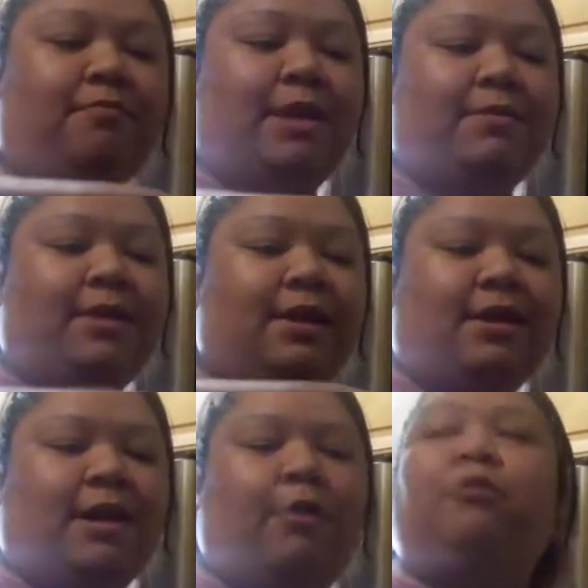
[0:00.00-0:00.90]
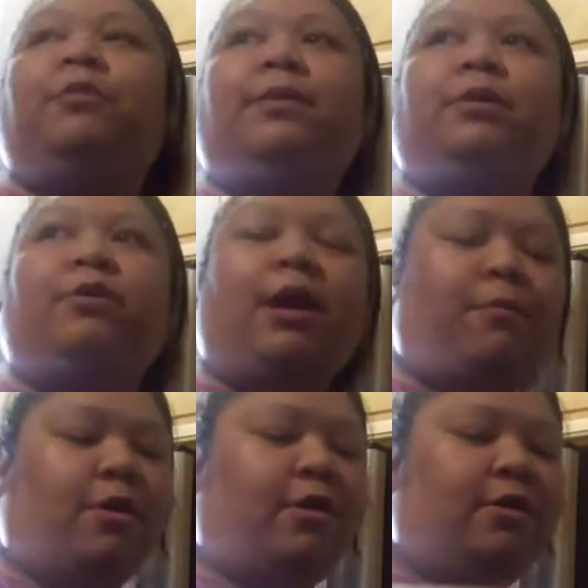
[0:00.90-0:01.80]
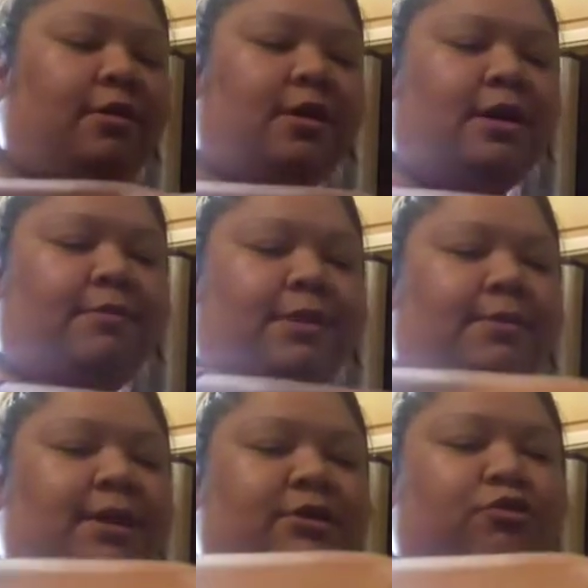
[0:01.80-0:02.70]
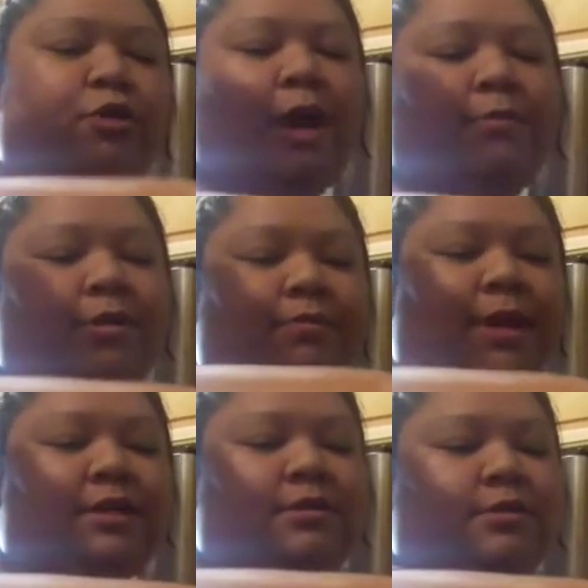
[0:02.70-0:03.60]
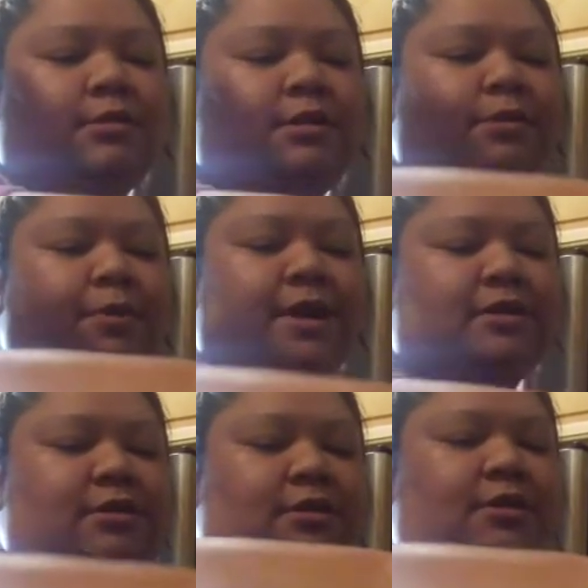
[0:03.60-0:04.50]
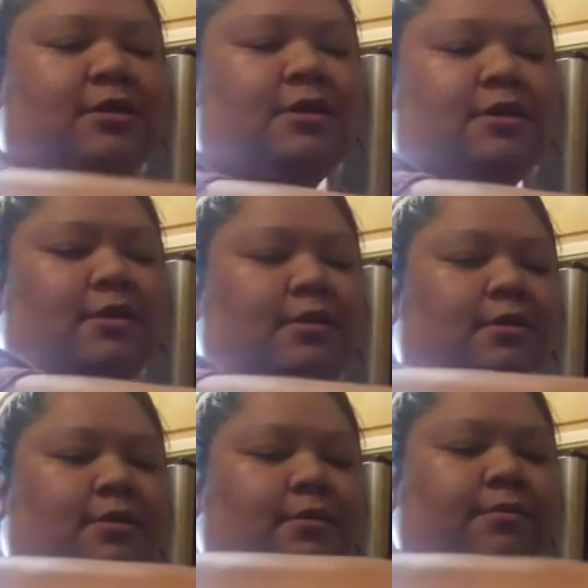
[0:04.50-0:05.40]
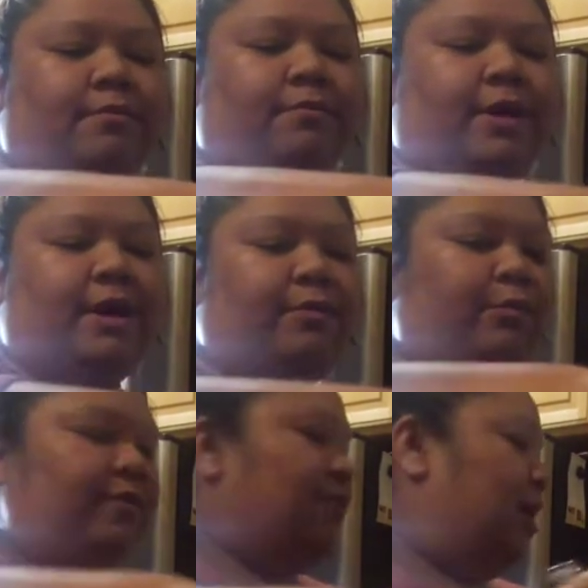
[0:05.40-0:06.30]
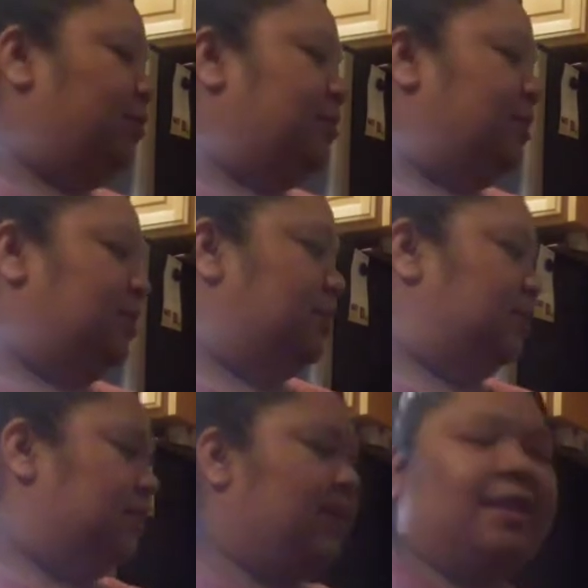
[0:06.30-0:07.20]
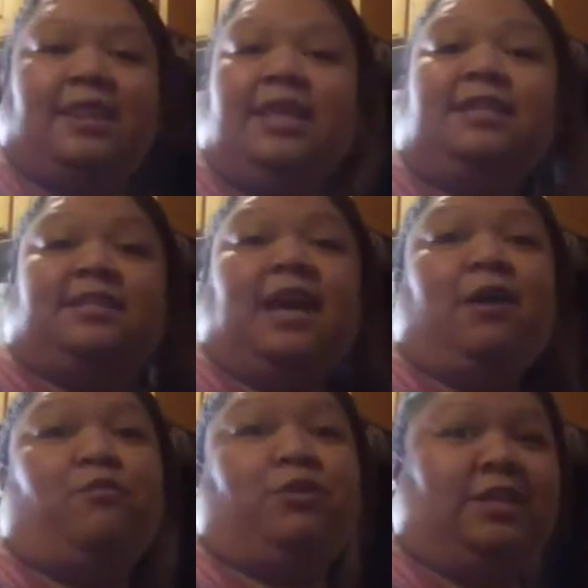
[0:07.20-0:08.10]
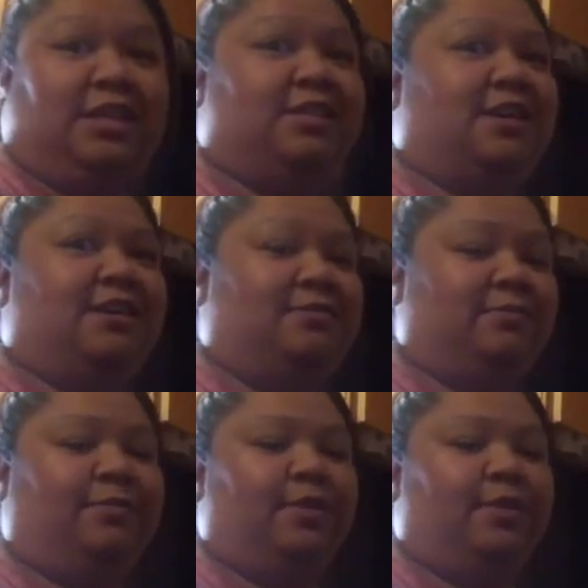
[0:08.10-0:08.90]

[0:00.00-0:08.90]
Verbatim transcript: Maybe, maybe, oh, maybe grandma. Yeah. Maybe his grandma makes the best. But we found this abuelita.